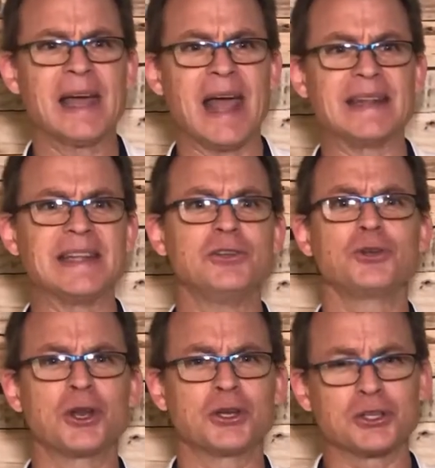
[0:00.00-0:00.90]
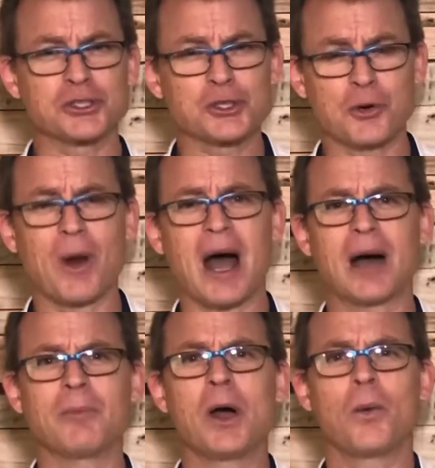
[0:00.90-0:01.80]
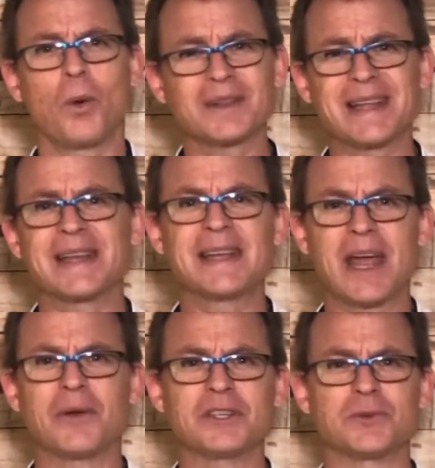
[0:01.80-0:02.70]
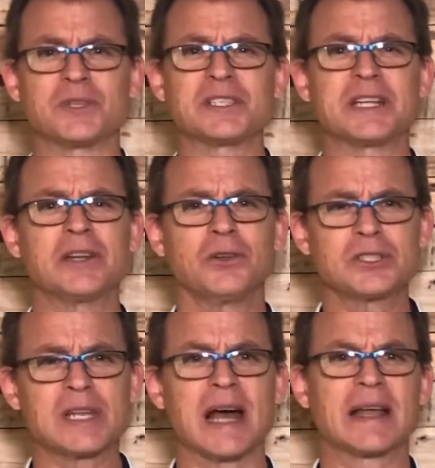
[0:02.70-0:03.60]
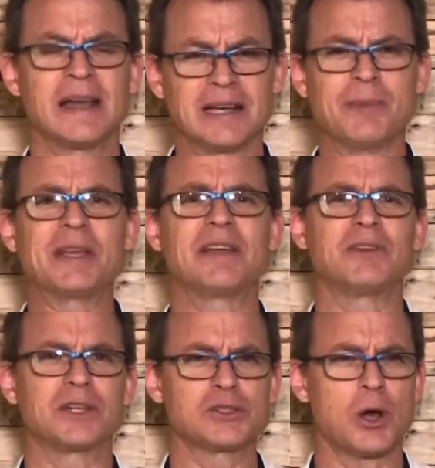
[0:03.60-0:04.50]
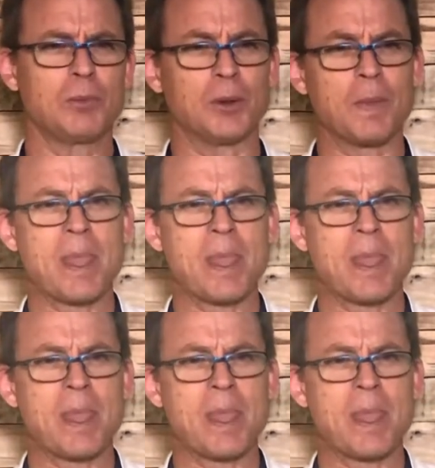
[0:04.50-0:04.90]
and then you're going to describe what that characteristic looks like. Let me give an example.